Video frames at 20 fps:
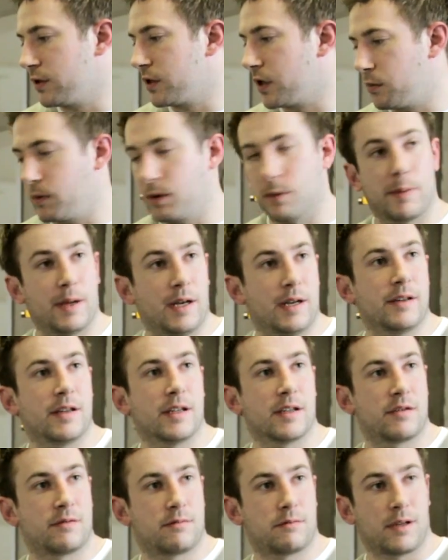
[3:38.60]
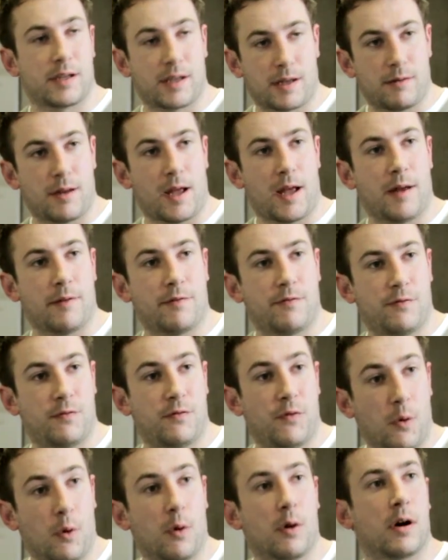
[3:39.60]
you know we were building this uh,
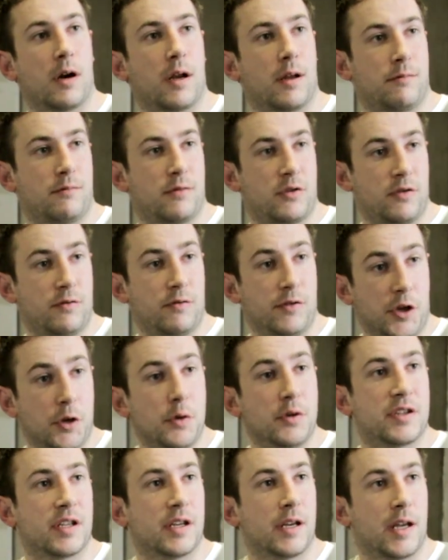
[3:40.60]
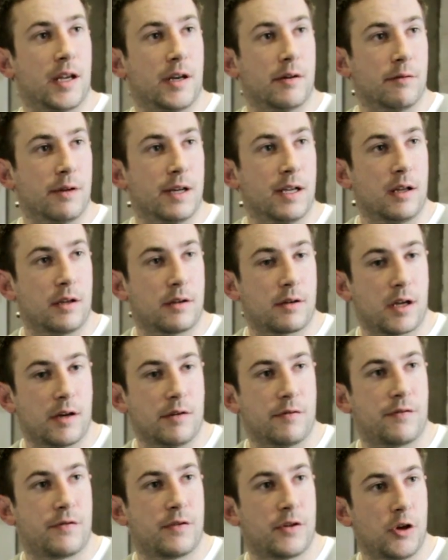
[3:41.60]
for use in a, in a real kind
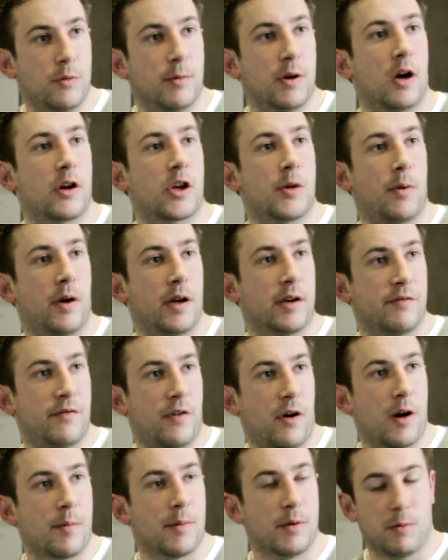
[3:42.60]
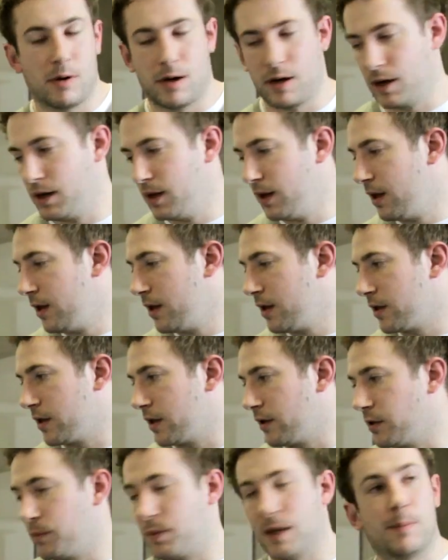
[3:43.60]
of human-occupied environment where you
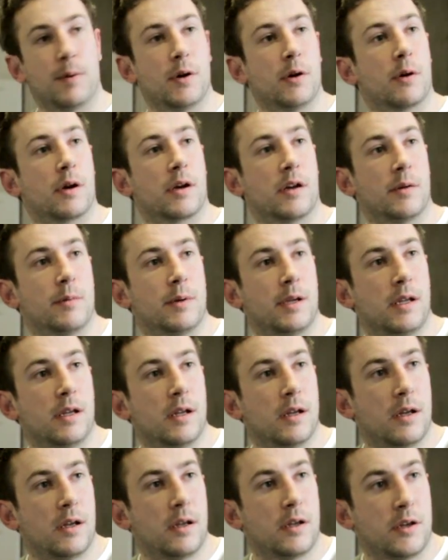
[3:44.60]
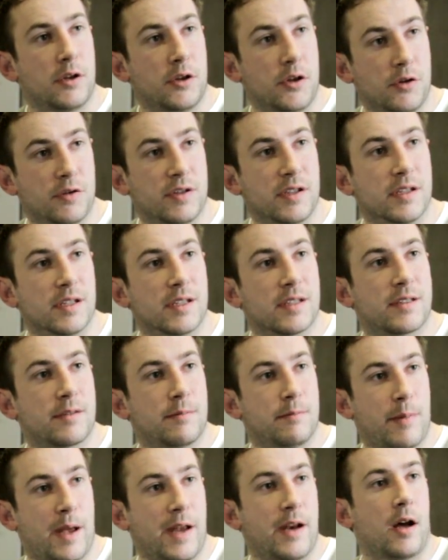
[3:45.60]
know the people who are going to be using this
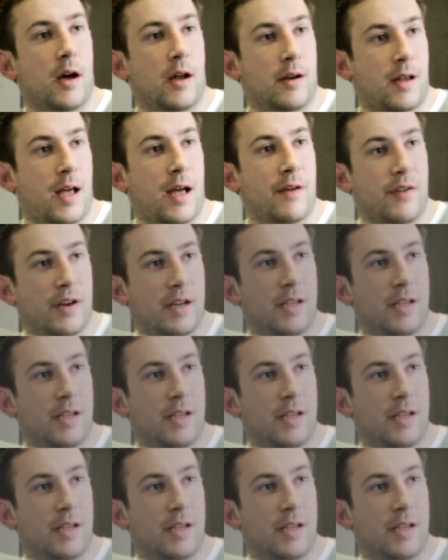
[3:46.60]
may not have